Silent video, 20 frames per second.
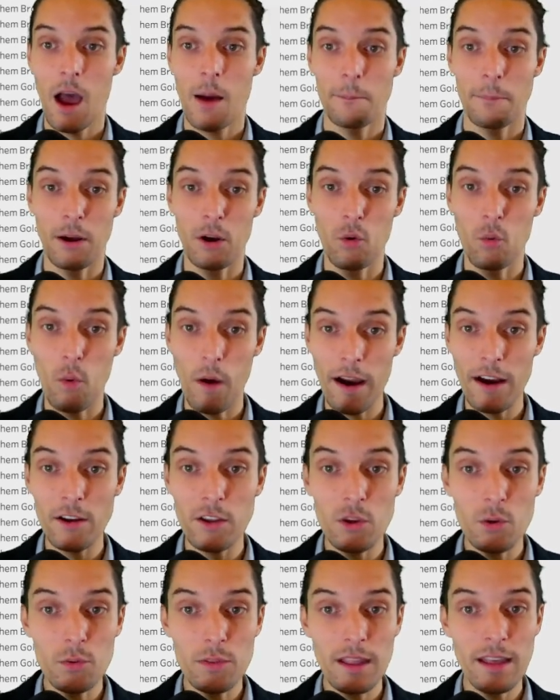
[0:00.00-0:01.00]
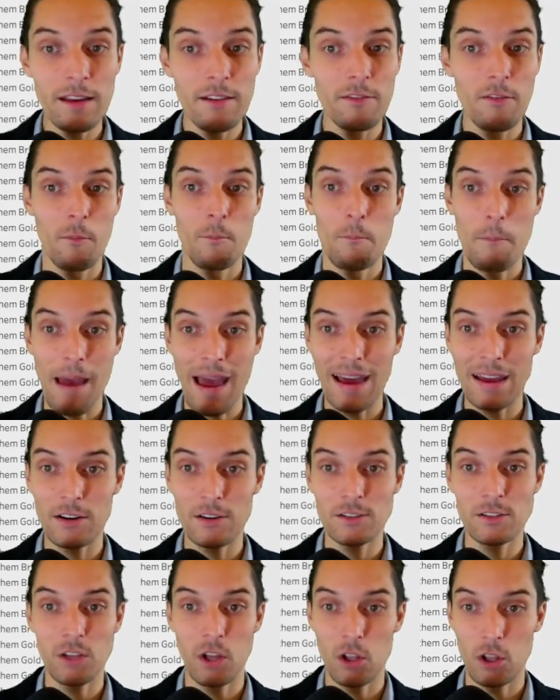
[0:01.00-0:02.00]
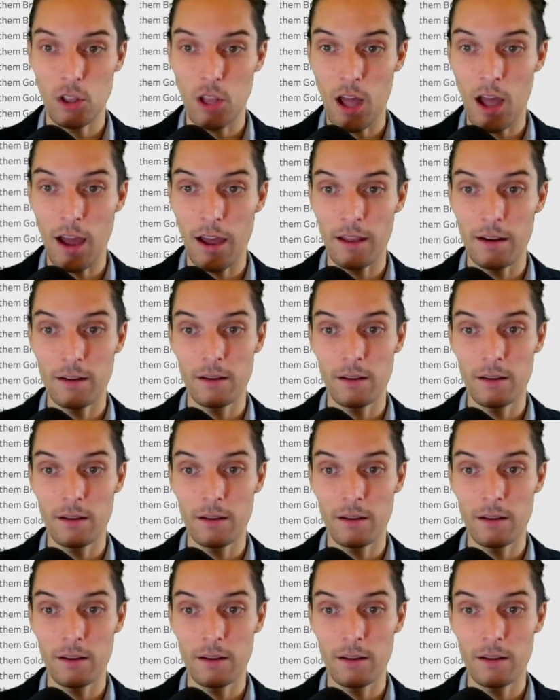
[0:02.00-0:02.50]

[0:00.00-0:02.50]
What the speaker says: but where you live matters a lot.